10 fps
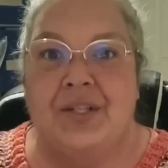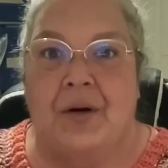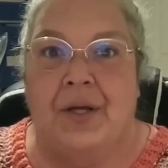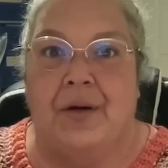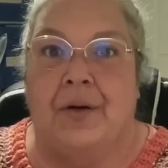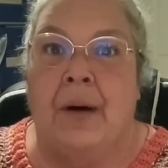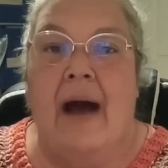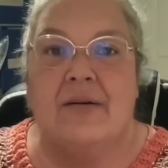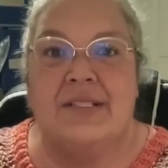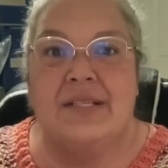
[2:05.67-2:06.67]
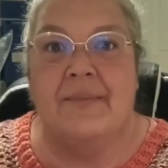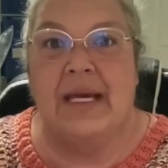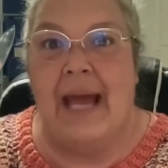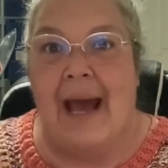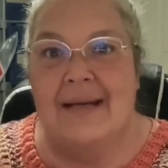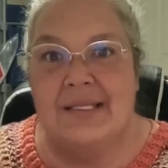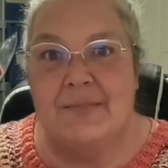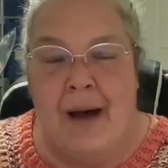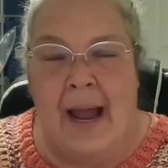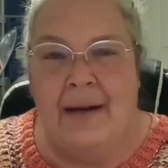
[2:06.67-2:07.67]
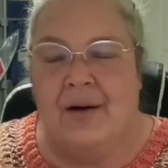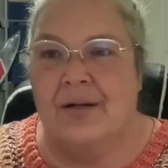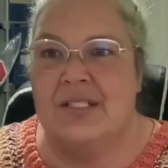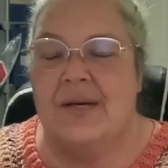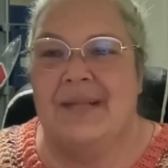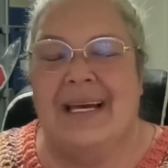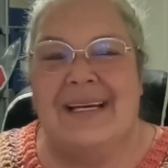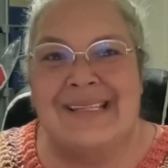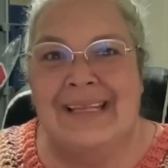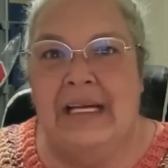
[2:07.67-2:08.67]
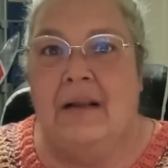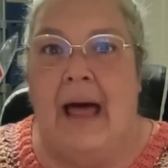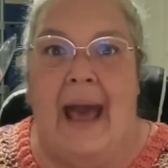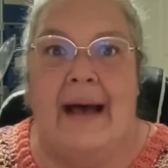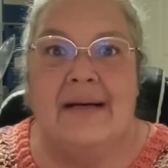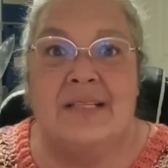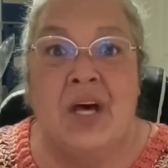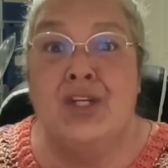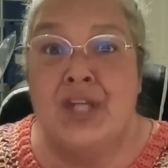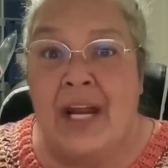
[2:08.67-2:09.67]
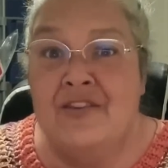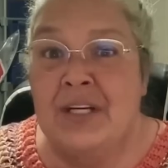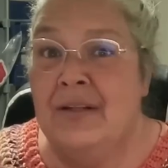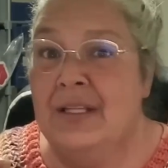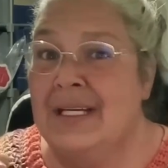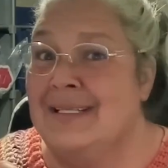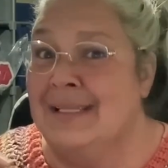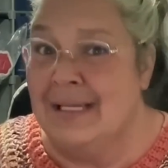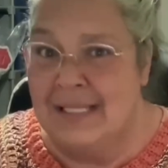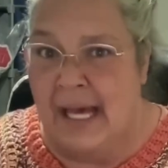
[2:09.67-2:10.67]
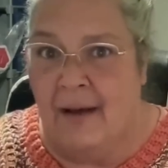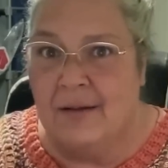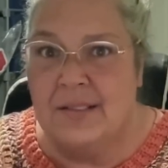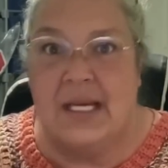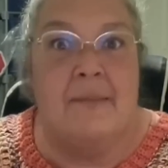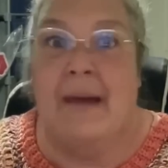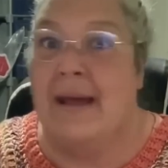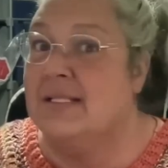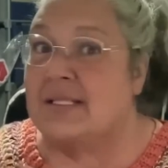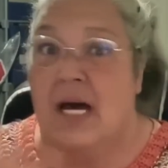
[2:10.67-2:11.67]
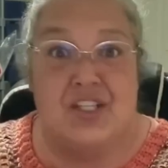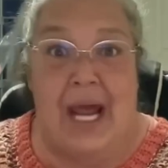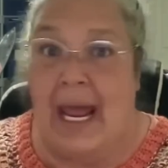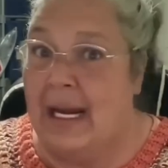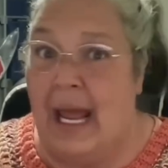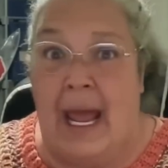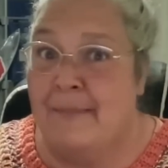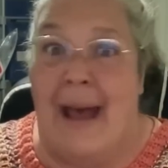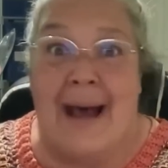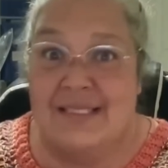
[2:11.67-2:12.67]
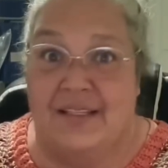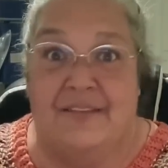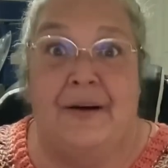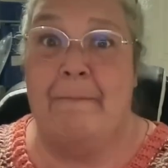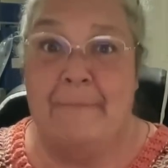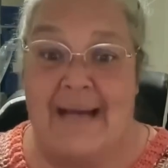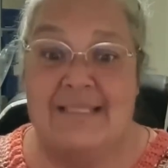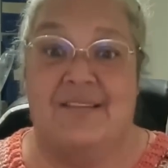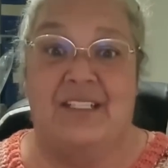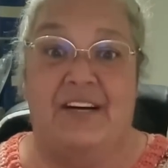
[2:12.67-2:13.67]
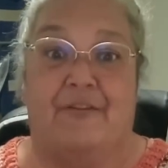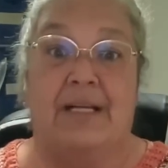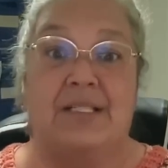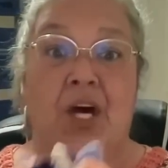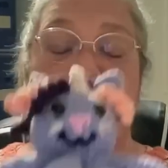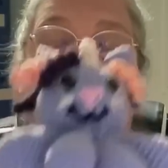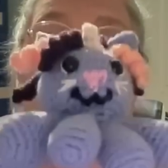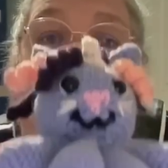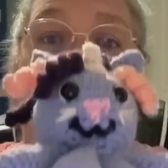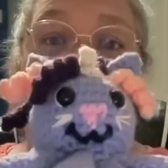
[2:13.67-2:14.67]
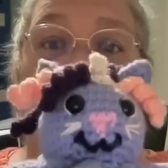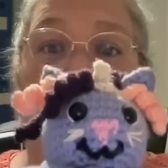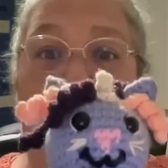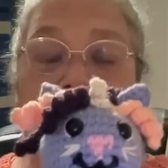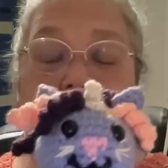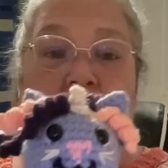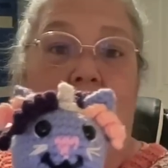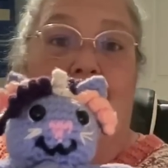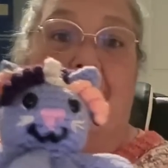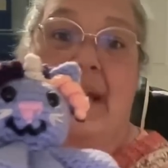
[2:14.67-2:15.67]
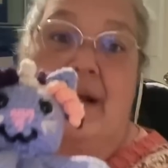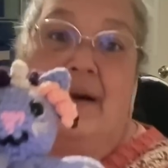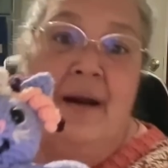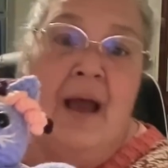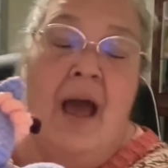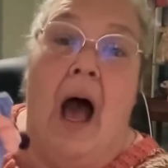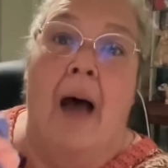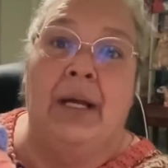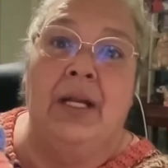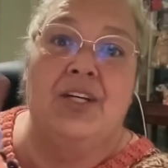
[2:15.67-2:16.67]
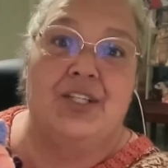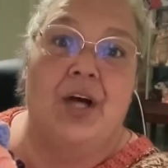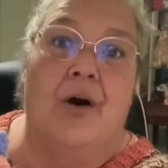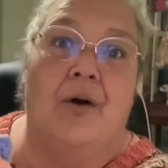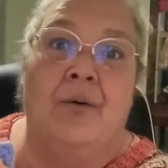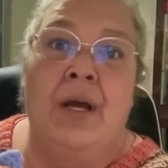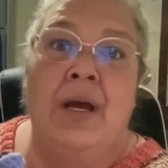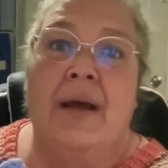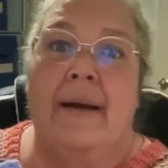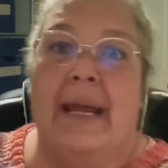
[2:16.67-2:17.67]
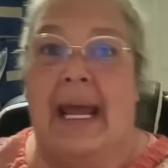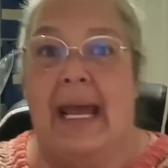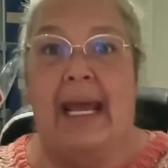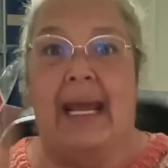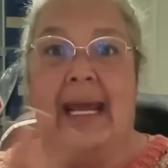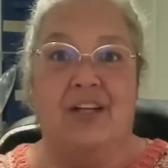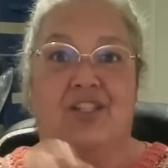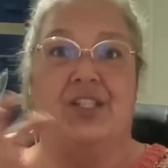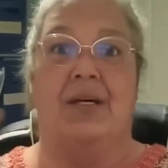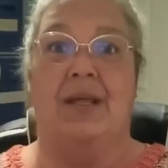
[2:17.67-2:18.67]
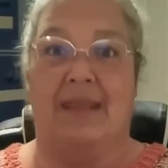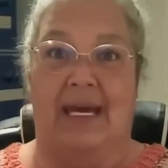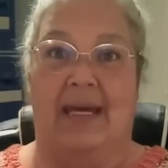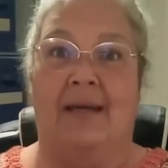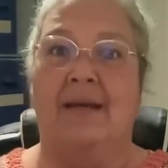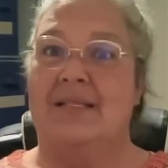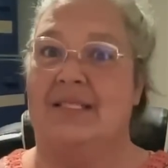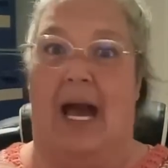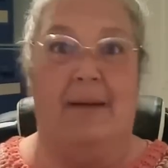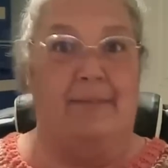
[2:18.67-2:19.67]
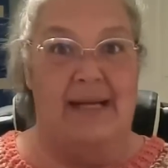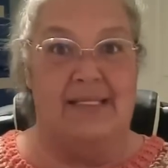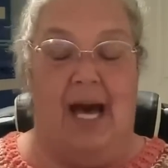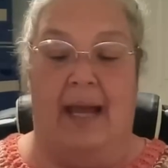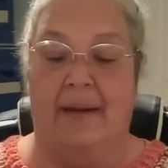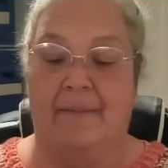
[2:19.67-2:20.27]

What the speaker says: show you how something as minor, something as little as changing the details can make such a massive, massive difference. So I'm going to hold him right up here. I'm going to show each thing side by side.